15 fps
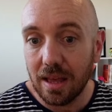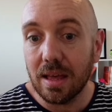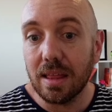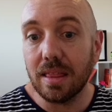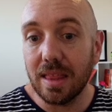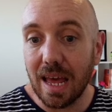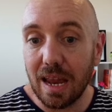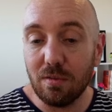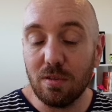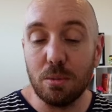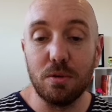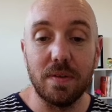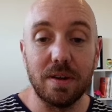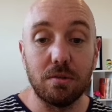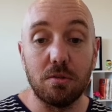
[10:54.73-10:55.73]
Then we move
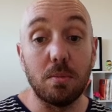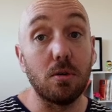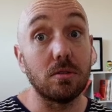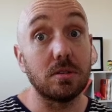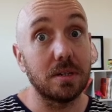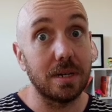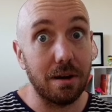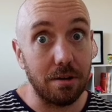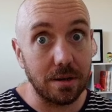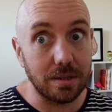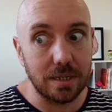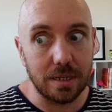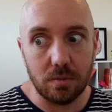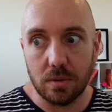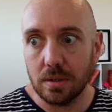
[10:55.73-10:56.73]
into a more generic
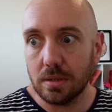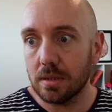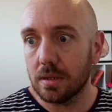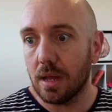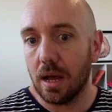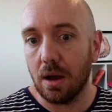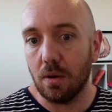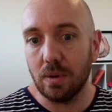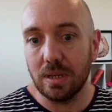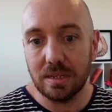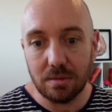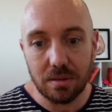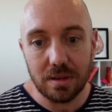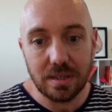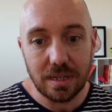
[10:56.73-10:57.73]
sequence. We still
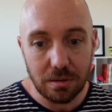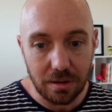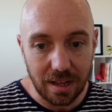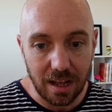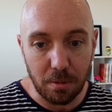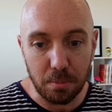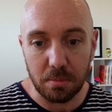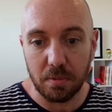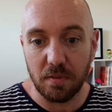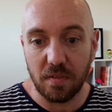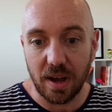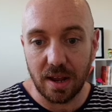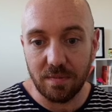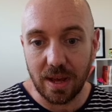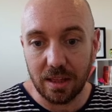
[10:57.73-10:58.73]
continue to help and
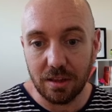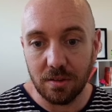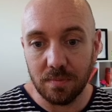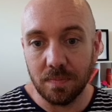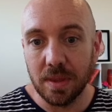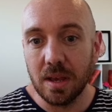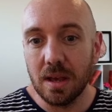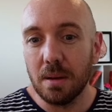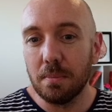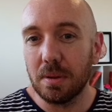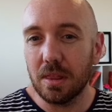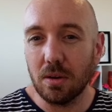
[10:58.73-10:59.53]
provide value, but the